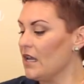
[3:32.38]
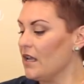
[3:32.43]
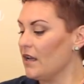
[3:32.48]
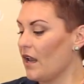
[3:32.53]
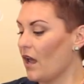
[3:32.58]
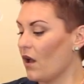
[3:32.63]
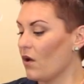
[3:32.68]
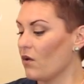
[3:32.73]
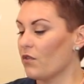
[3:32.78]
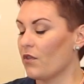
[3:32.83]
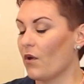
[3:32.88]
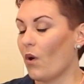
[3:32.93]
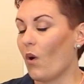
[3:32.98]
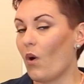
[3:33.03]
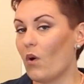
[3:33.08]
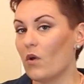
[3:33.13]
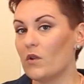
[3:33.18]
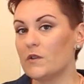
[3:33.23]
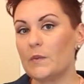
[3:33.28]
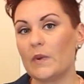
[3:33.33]
Now, the
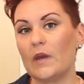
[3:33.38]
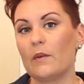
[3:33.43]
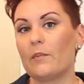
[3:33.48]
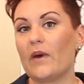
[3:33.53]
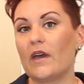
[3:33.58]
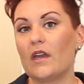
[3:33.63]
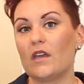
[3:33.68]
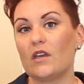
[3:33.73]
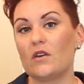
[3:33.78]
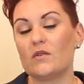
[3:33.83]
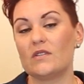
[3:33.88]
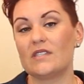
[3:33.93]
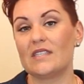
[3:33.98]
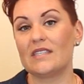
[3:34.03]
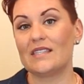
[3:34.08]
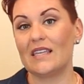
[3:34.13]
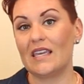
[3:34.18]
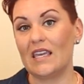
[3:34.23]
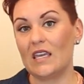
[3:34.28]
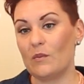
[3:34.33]
old Pipa
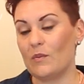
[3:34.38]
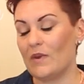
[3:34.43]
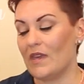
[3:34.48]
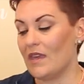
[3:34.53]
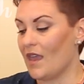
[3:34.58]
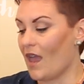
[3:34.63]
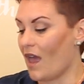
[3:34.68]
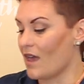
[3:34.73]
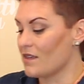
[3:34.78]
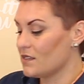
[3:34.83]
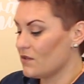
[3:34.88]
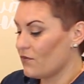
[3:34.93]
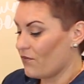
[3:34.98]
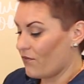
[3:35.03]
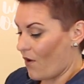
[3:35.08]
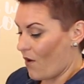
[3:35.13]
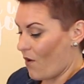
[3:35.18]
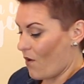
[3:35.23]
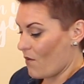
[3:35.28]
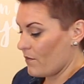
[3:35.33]
uses EPS
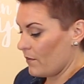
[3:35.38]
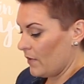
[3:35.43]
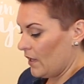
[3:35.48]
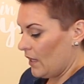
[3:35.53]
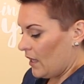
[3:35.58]
foam.